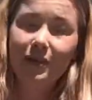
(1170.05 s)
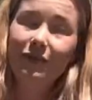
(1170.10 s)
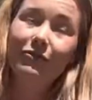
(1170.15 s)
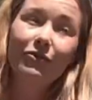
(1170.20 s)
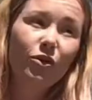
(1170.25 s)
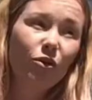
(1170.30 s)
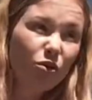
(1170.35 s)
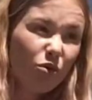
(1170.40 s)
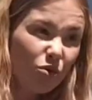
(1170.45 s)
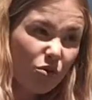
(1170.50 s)

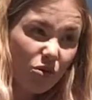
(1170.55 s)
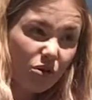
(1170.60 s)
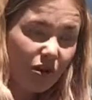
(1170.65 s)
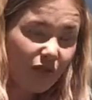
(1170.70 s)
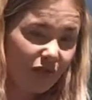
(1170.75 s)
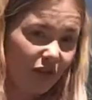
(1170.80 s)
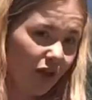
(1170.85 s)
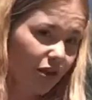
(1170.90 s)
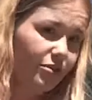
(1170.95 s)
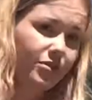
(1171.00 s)
for all
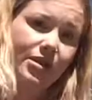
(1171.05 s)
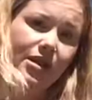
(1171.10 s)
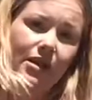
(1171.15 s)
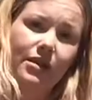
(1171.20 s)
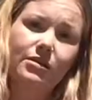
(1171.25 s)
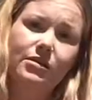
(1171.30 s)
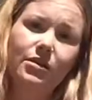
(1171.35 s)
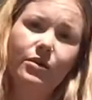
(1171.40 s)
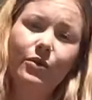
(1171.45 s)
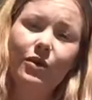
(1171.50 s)
of those
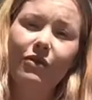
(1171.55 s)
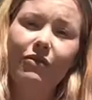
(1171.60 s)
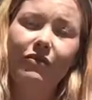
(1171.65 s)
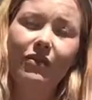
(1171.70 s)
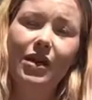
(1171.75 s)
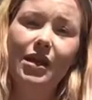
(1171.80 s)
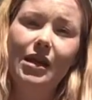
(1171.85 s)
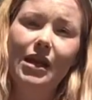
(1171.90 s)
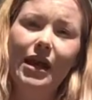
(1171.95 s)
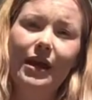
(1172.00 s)
things that we're
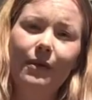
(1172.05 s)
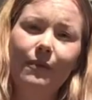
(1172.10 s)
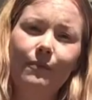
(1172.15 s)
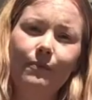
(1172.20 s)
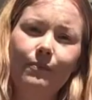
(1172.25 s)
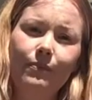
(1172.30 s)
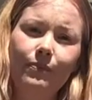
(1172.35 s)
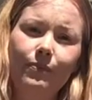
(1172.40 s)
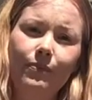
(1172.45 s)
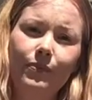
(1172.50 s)
feeling.
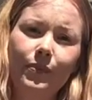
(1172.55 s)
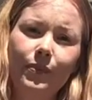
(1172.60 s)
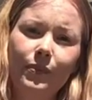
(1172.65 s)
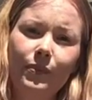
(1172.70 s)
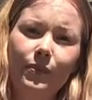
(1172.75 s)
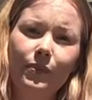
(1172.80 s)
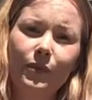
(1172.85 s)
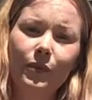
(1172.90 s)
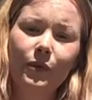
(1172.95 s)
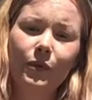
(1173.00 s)

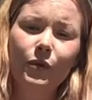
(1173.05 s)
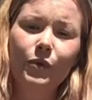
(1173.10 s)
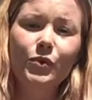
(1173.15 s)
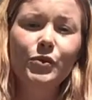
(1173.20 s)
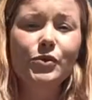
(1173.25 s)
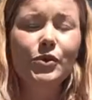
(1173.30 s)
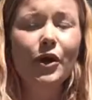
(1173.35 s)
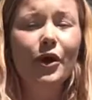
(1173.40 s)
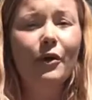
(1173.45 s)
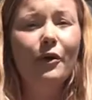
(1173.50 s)

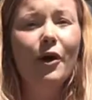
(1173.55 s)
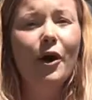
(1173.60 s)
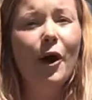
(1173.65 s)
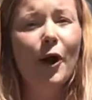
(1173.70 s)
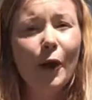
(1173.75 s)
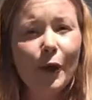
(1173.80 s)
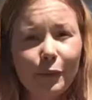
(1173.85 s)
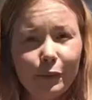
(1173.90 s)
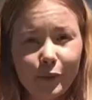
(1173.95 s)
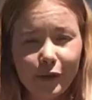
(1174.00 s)
So
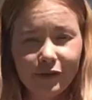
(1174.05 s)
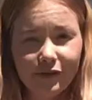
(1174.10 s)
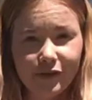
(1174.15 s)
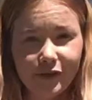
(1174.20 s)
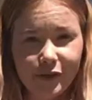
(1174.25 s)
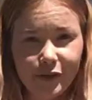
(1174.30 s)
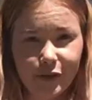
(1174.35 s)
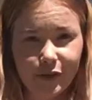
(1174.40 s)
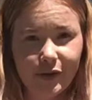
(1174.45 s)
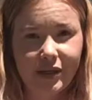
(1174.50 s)
I hope you've
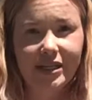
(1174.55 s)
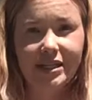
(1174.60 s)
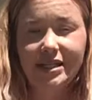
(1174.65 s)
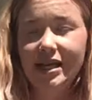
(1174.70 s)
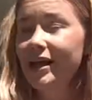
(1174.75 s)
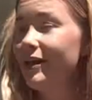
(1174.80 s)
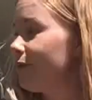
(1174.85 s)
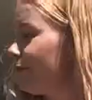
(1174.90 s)
enjoyed it,